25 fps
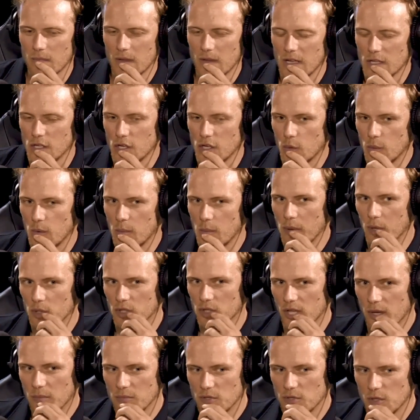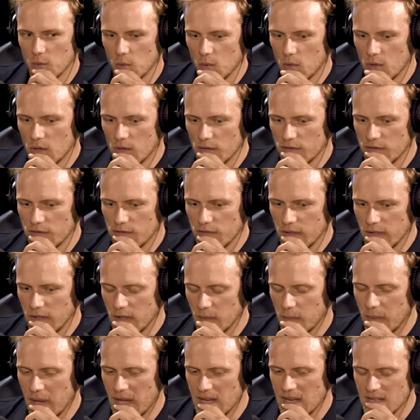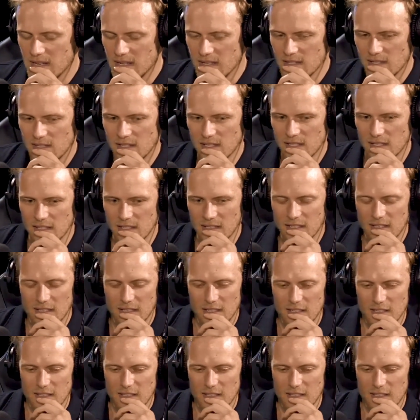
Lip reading: And, we're building up to the War of Independence, and